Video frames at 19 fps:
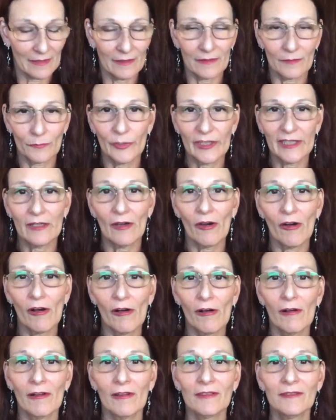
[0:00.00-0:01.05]
we
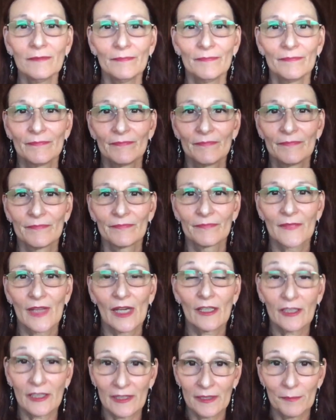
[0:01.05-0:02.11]
all
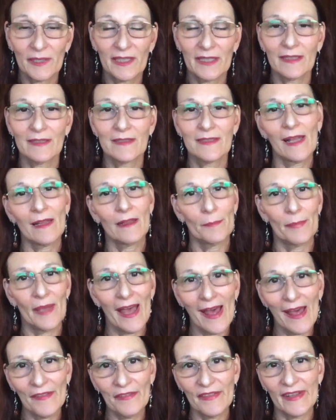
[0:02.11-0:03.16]
are going to be
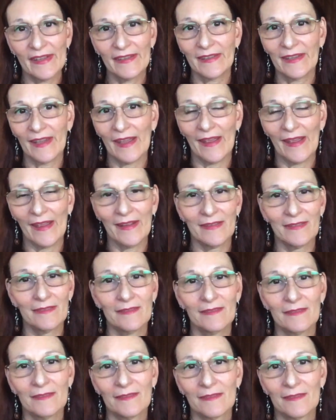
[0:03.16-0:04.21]
telepathic,
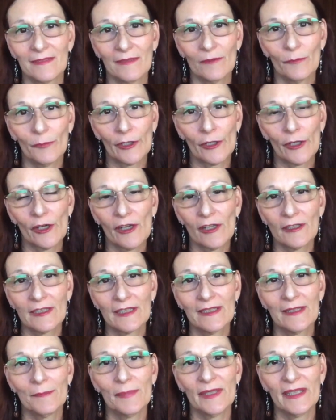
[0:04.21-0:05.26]
and we're all
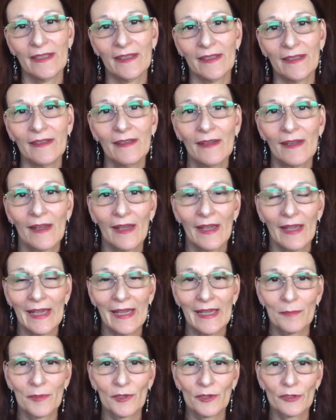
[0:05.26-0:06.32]
going to be able